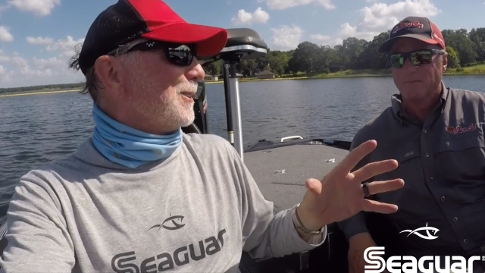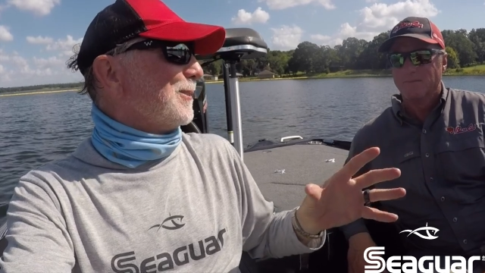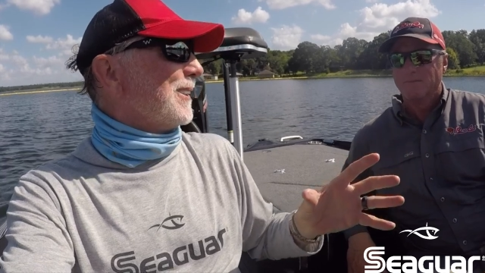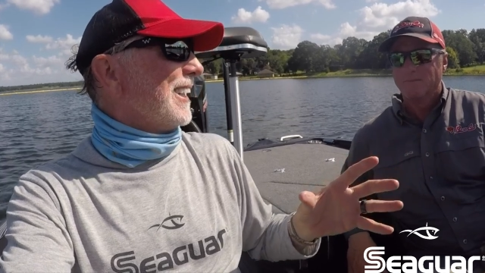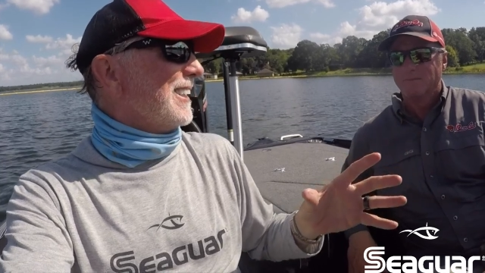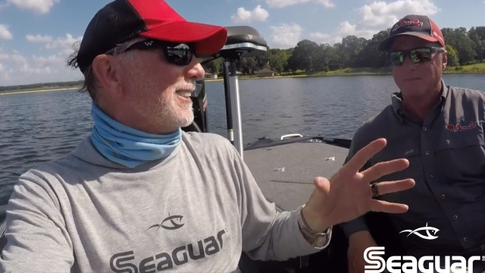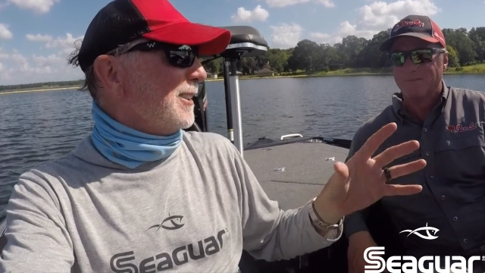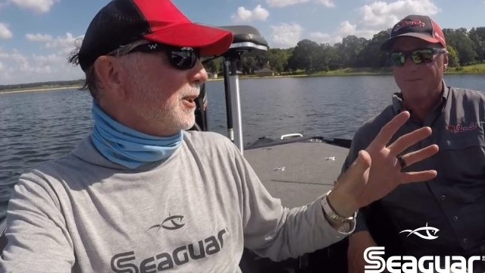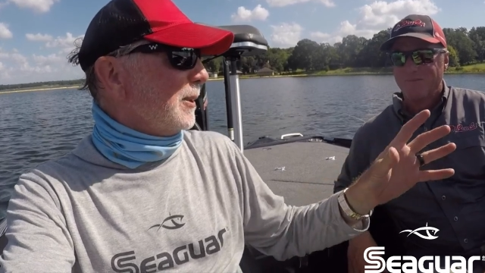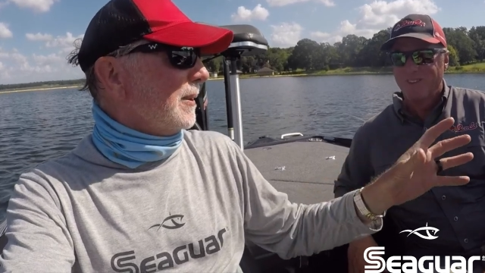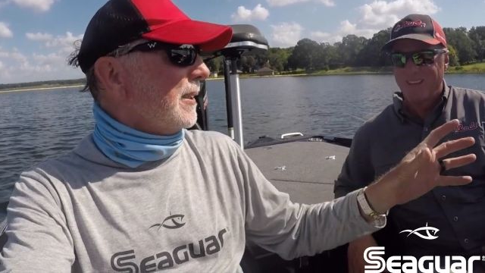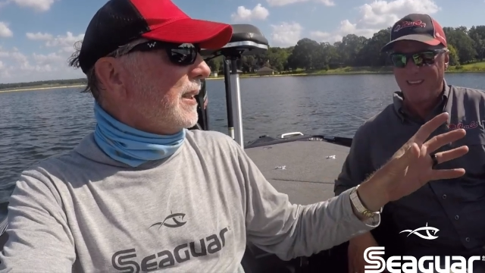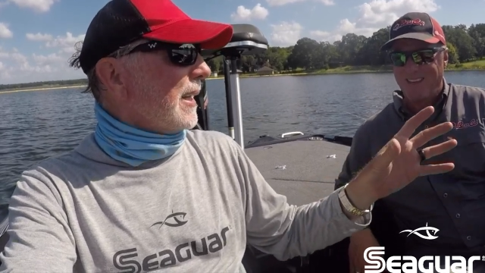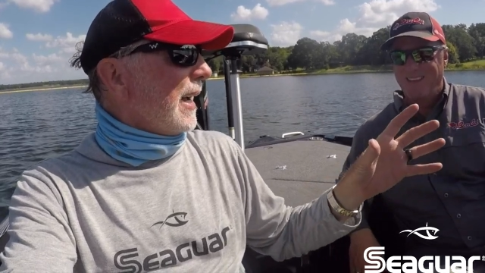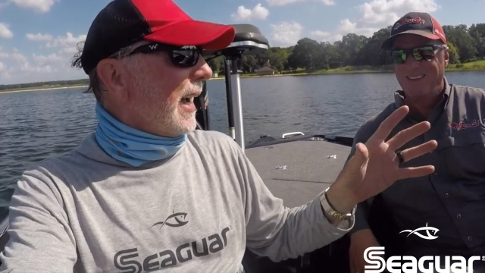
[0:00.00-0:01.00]
Speaker 1: on day two.
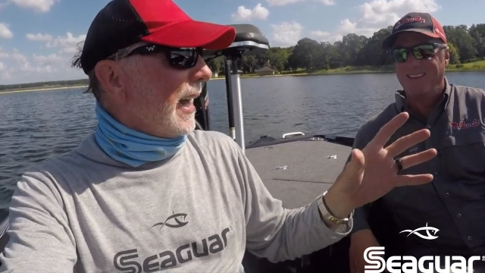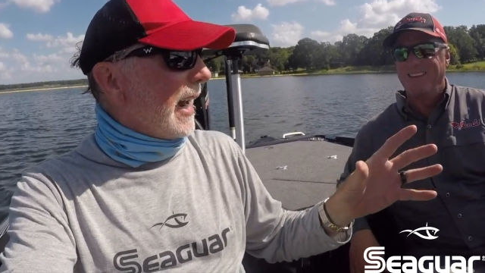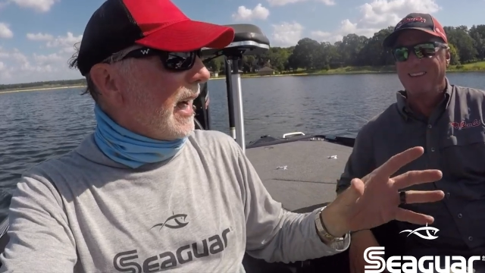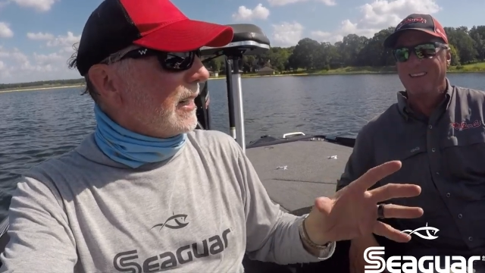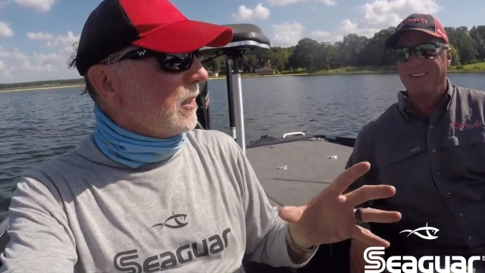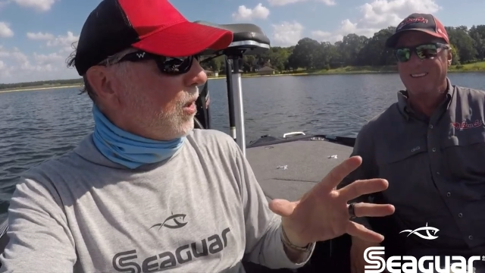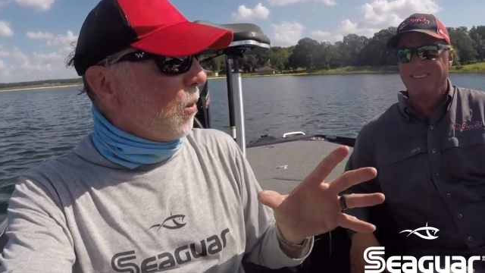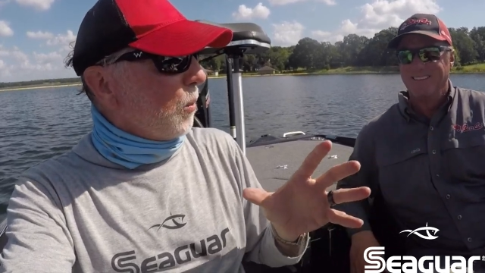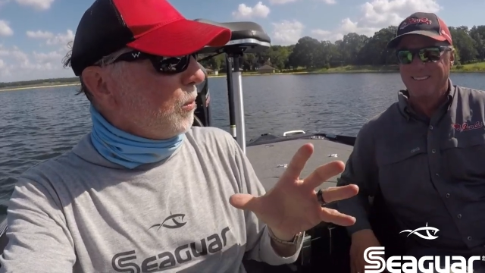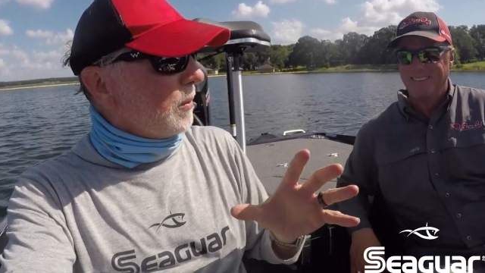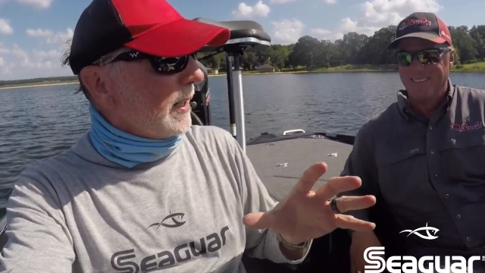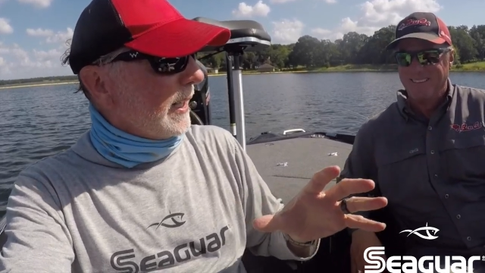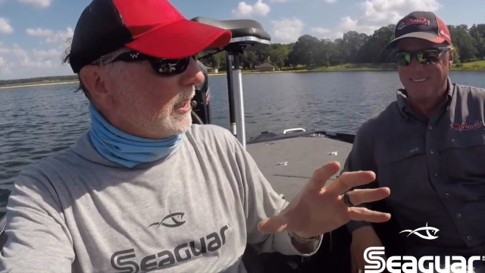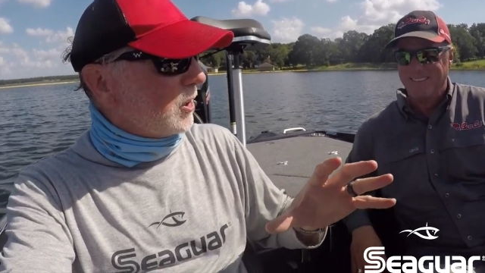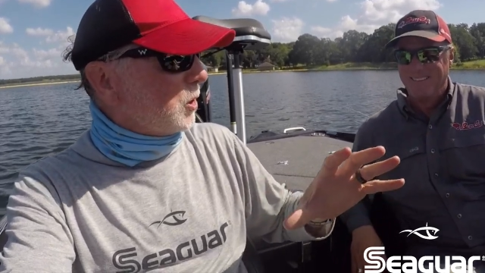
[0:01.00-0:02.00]
And I don't
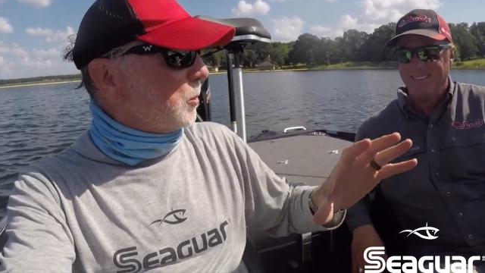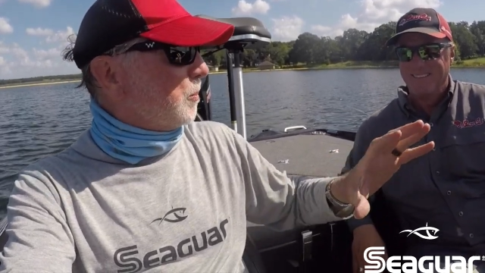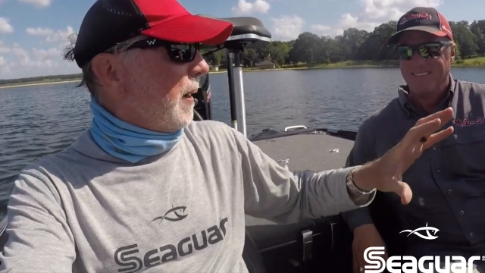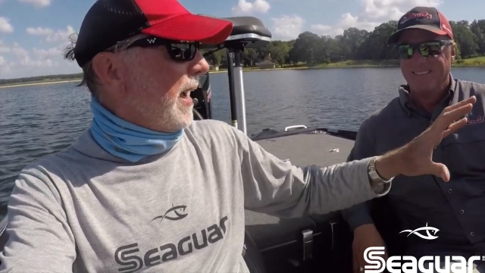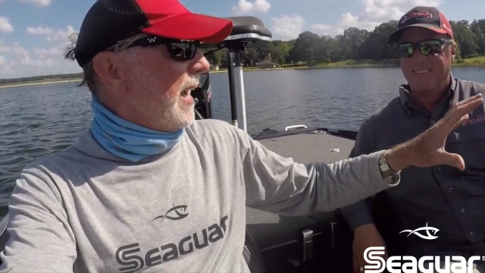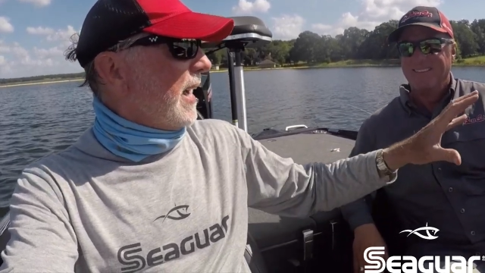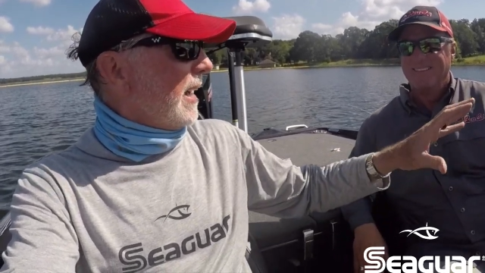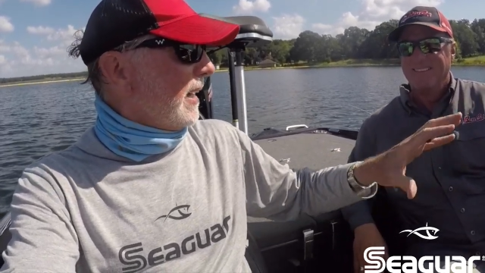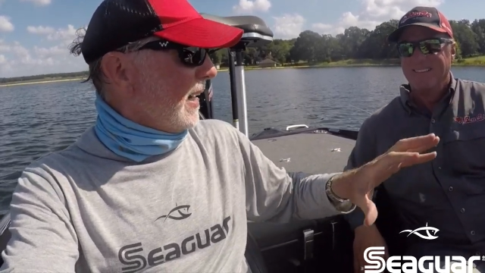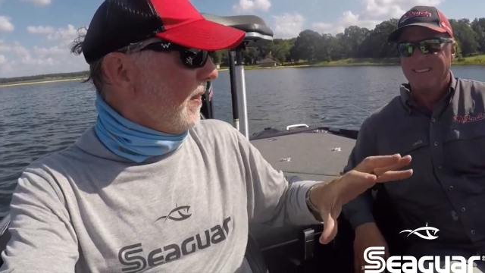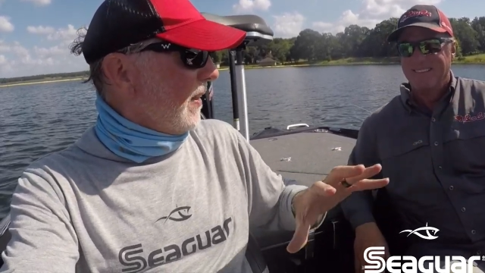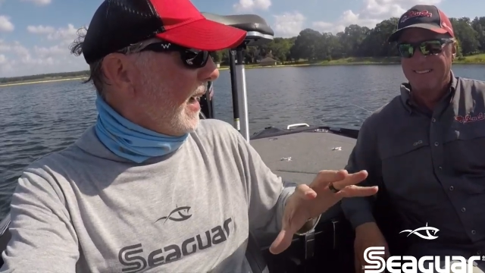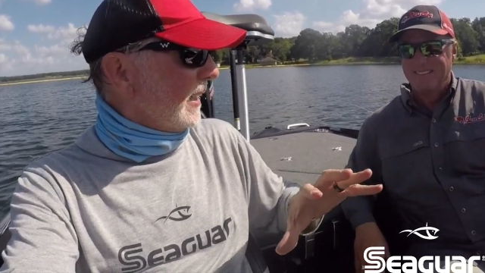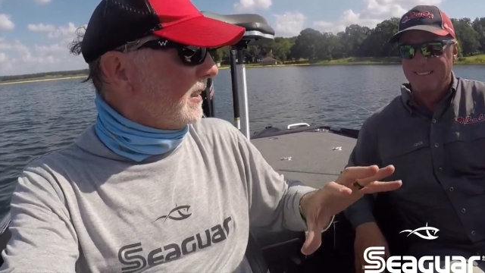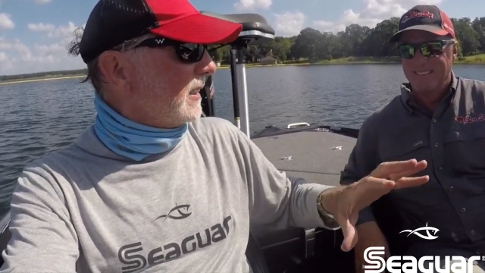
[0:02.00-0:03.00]
expand,
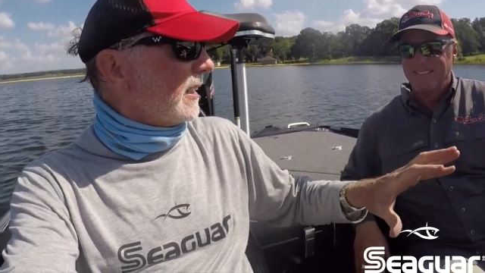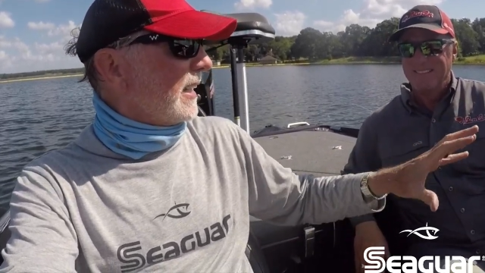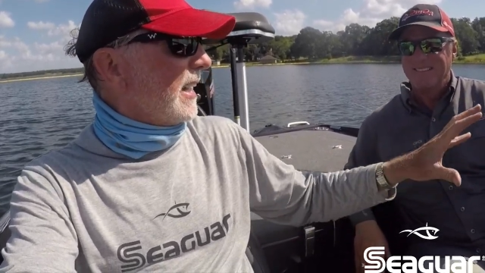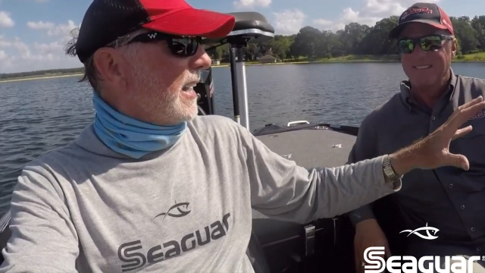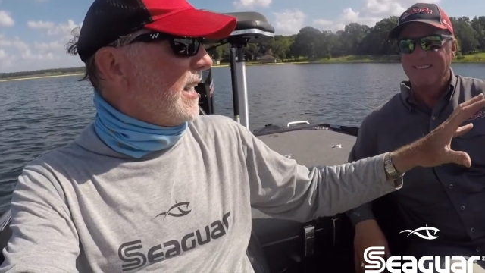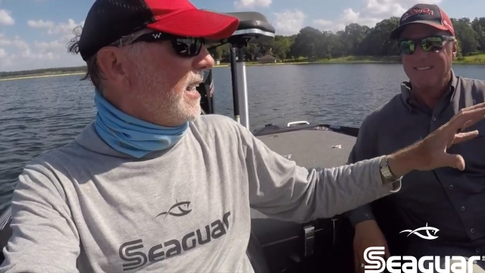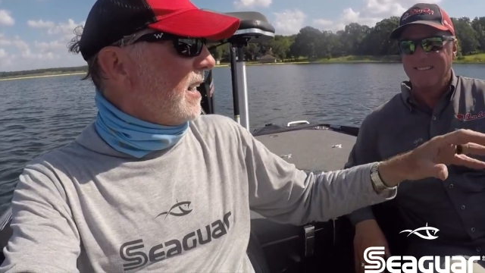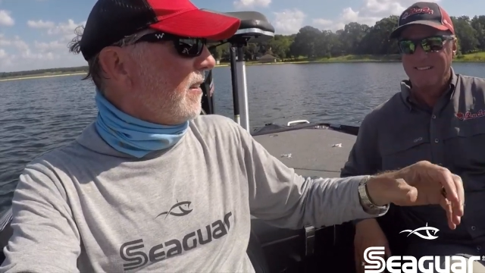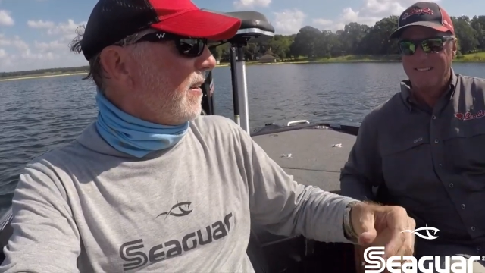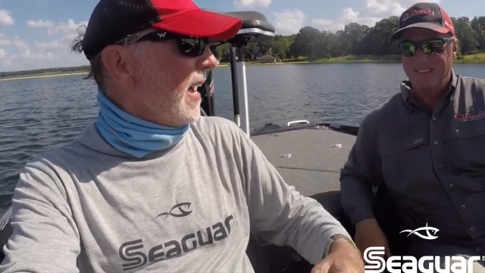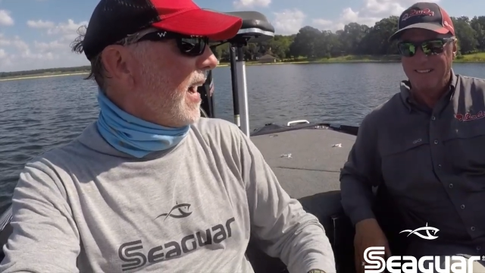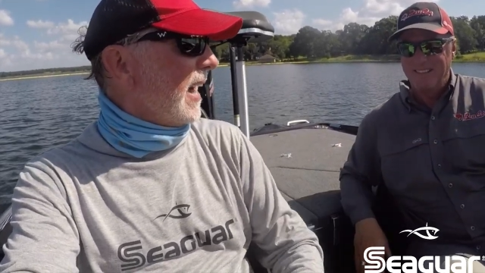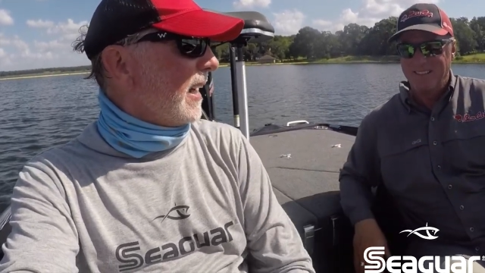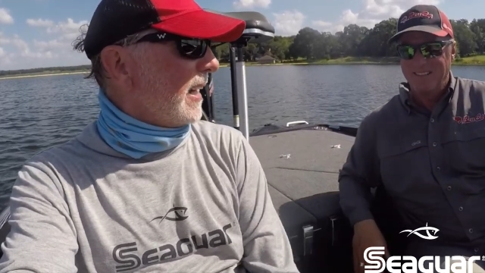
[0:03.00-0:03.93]
and that's the key to that.